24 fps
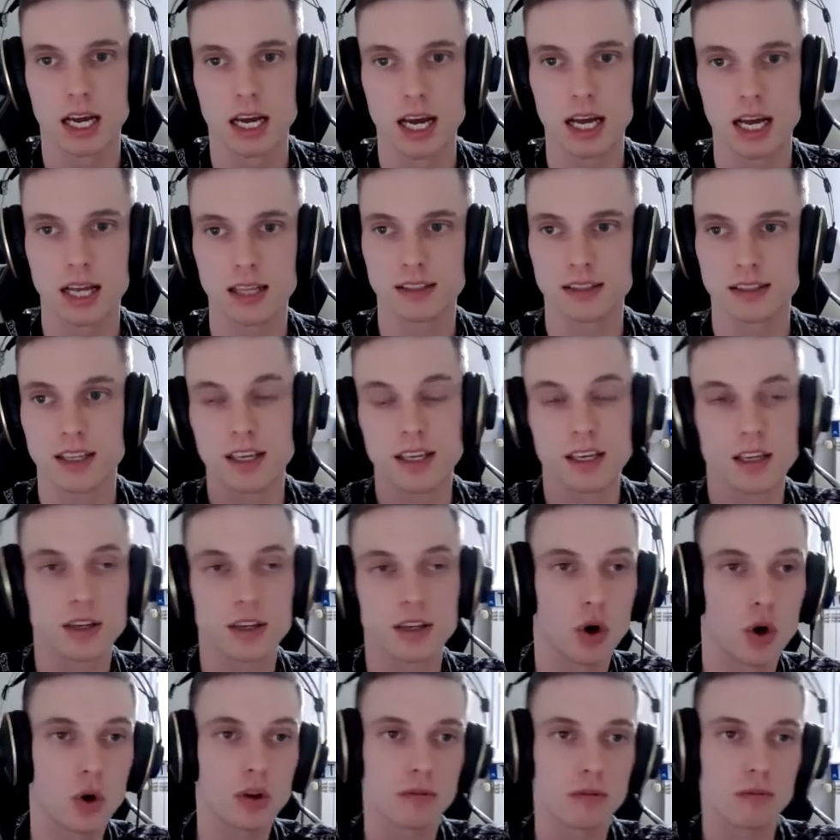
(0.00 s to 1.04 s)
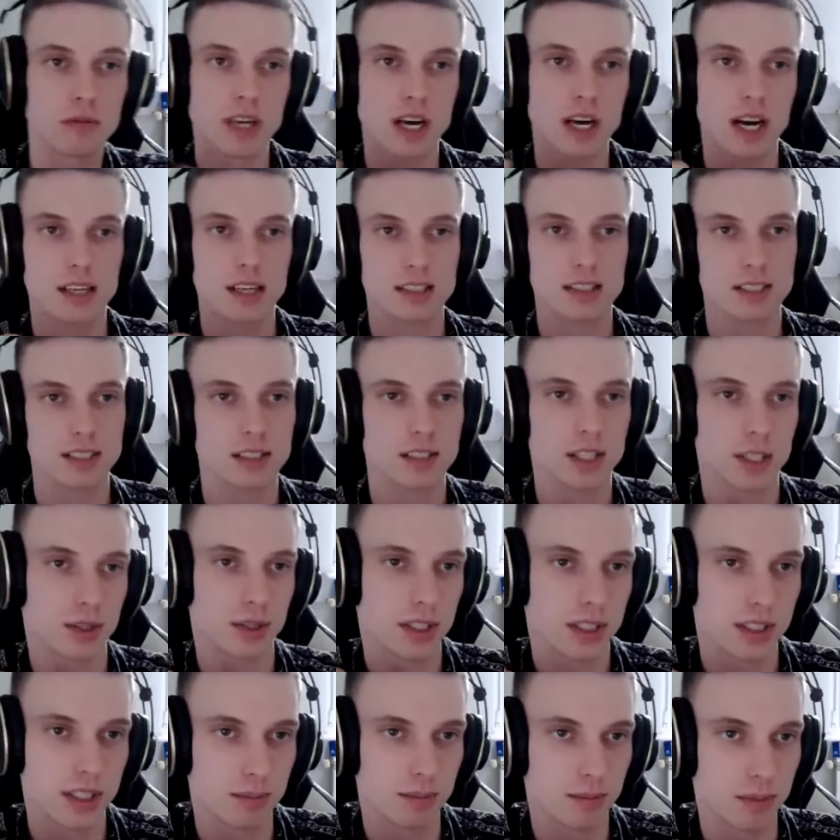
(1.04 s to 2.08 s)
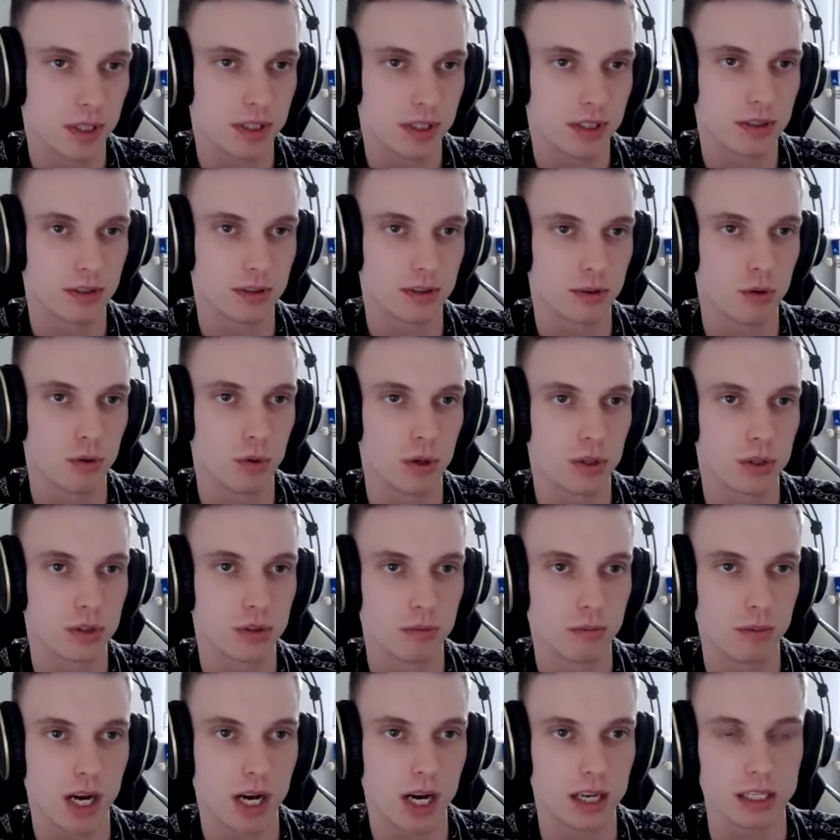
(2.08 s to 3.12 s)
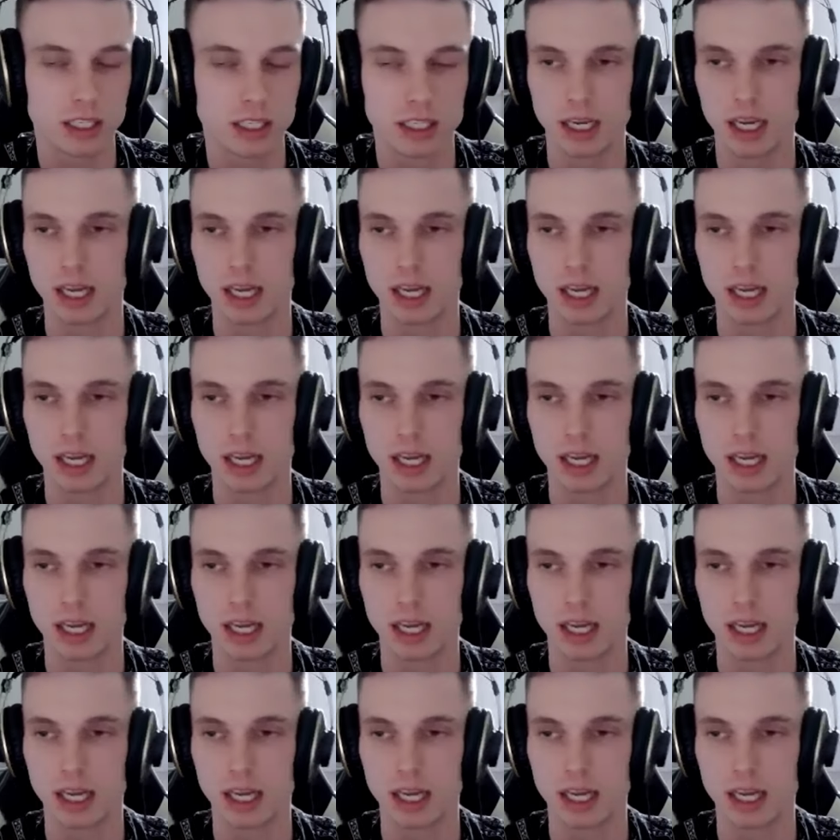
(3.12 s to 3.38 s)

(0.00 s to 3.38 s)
and they called me as interested person who wants to buy.